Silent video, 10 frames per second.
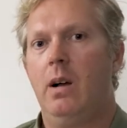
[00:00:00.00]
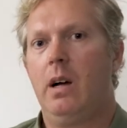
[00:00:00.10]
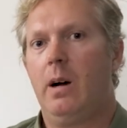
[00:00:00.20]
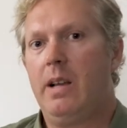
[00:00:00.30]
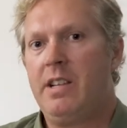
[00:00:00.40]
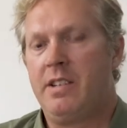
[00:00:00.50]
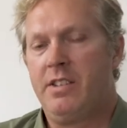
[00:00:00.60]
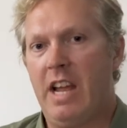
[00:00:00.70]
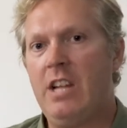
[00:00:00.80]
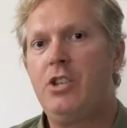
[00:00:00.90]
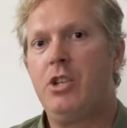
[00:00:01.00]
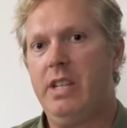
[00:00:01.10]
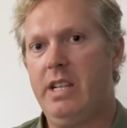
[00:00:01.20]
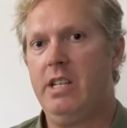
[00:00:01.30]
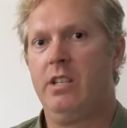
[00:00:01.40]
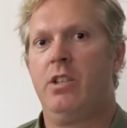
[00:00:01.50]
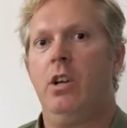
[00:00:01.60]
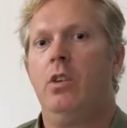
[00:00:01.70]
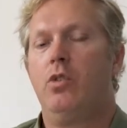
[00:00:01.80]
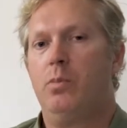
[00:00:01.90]
Uh, his intention is
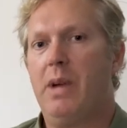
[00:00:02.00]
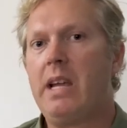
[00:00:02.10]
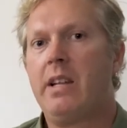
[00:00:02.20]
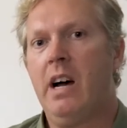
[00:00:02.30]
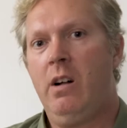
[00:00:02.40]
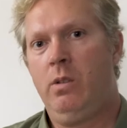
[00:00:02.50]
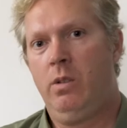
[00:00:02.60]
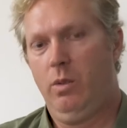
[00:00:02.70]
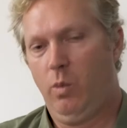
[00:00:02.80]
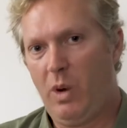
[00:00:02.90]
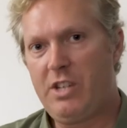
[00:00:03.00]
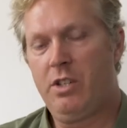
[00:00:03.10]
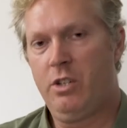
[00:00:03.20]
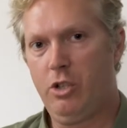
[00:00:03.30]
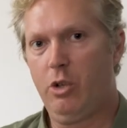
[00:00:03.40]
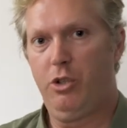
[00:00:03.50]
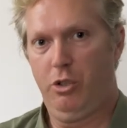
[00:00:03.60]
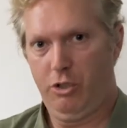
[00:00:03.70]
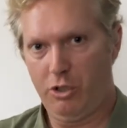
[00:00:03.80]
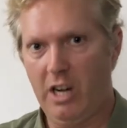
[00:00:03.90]
to break down Western
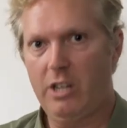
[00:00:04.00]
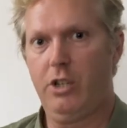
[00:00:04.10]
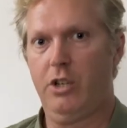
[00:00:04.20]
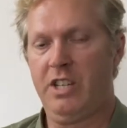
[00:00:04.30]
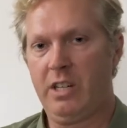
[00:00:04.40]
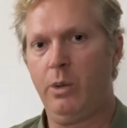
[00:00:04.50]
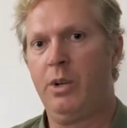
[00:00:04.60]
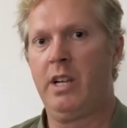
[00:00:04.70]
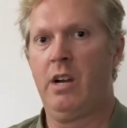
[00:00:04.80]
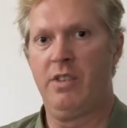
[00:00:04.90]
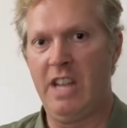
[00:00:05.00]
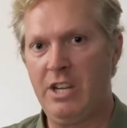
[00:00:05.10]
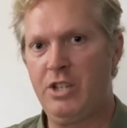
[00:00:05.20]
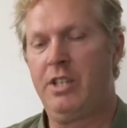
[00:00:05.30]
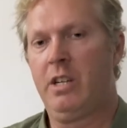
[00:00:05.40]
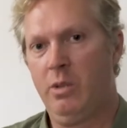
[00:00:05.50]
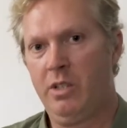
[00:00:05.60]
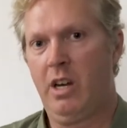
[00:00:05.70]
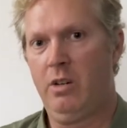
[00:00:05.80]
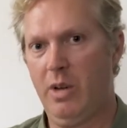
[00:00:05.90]
social structures, including our nation,
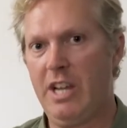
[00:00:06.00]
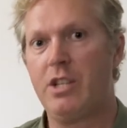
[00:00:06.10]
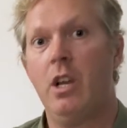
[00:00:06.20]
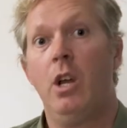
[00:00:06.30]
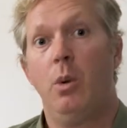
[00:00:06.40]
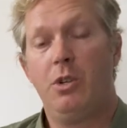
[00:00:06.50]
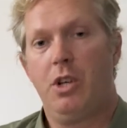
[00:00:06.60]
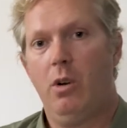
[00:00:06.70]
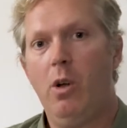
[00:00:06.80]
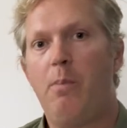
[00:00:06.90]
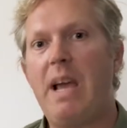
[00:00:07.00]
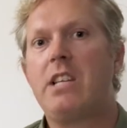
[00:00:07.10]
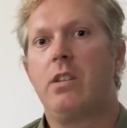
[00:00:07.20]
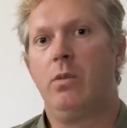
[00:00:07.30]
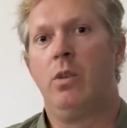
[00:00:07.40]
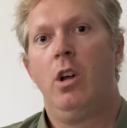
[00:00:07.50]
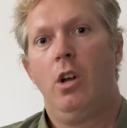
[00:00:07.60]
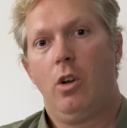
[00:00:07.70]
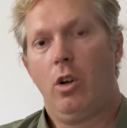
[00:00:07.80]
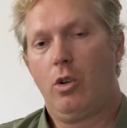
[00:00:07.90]
including our race, which are all based on
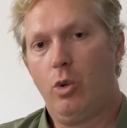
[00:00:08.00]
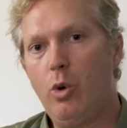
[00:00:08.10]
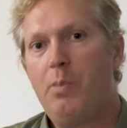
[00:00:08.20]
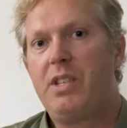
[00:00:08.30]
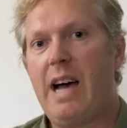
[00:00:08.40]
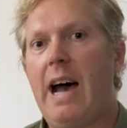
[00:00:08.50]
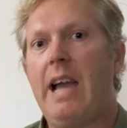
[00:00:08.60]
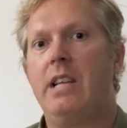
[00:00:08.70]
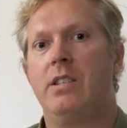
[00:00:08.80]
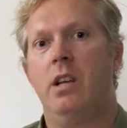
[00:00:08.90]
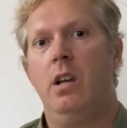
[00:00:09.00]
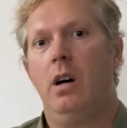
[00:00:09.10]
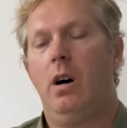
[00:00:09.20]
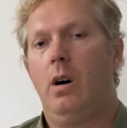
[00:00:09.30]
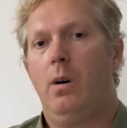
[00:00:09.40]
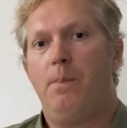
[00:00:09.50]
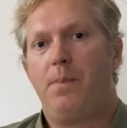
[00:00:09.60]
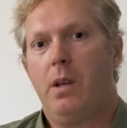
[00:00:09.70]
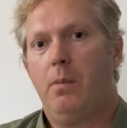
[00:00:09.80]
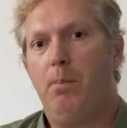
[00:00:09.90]
uh, group ties, uh,
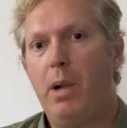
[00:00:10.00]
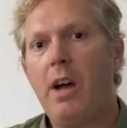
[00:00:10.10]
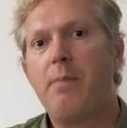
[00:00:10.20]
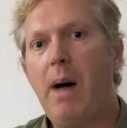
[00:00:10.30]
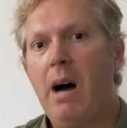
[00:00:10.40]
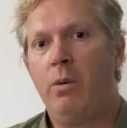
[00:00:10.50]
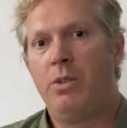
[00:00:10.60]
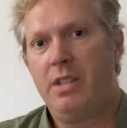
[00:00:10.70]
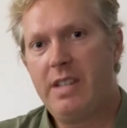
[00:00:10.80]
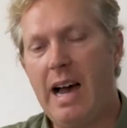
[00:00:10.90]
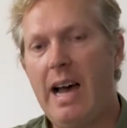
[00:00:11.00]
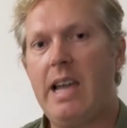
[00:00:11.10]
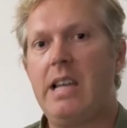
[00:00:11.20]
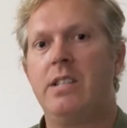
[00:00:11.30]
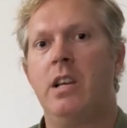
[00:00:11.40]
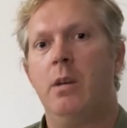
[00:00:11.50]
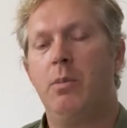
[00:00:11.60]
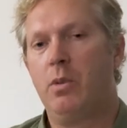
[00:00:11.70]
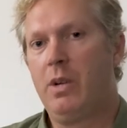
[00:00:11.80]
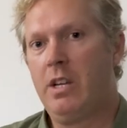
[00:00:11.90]
uh blood-bound ties
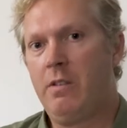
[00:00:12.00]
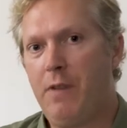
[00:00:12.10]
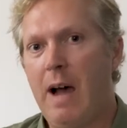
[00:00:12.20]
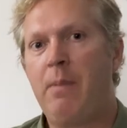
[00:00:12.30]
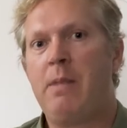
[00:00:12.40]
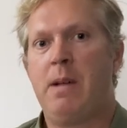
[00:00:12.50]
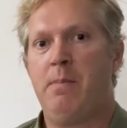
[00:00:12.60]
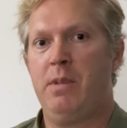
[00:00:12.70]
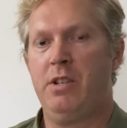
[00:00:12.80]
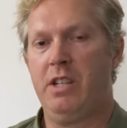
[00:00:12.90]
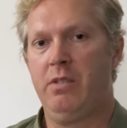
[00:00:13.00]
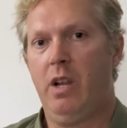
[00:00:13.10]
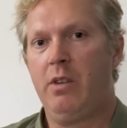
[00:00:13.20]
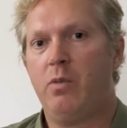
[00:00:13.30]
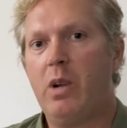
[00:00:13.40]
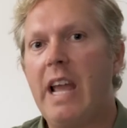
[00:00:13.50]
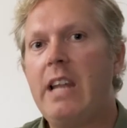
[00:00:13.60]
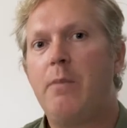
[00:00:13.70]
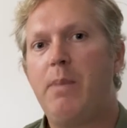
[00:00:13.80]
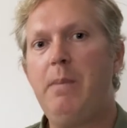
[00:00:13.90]
between family members and, and
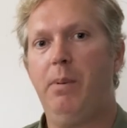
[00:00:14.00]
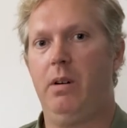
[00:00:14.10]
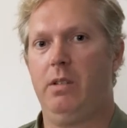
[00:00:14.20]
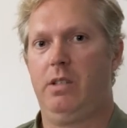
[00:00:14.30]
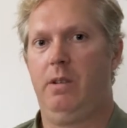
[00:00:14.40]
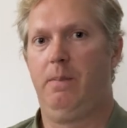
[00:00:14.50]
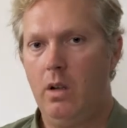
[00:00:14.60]
related peoples.